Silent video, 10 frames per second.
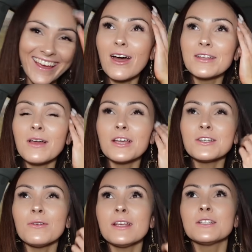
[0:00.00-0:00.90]
I, I
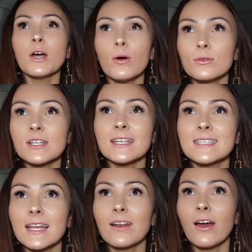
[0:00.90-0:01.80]
don't indulge as
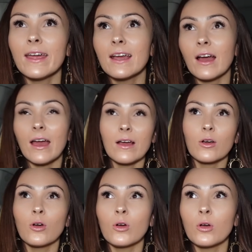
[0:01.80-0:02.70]
in like
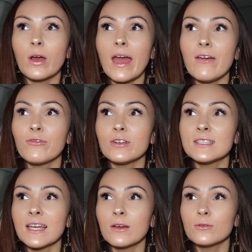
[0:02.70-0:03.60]
every
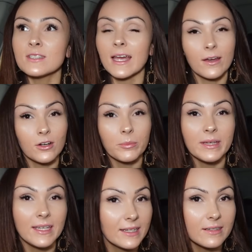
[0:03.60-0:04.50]
single second I'm
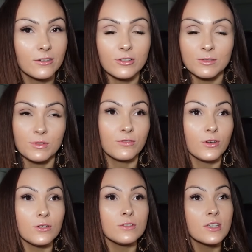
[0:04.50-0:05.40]
eating Christmas
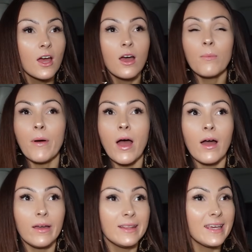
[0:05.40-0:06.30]
foods, but
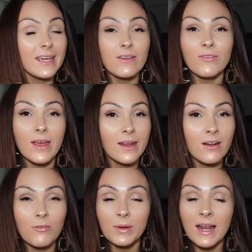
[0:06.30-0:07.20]
in the evening
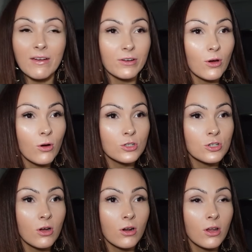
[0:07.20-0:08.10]
I've been having a hot
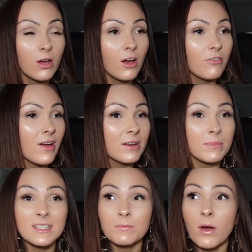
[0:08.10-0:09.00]
chocolate, I've had a
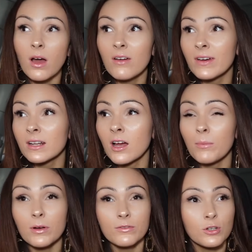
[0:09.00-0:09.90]
mince pie, I've had a
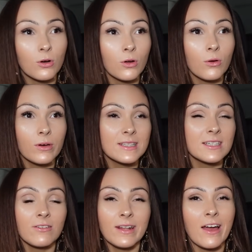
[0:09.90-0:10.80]
couple of chocolate coins
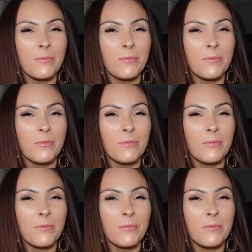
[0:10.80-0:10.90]
here and there.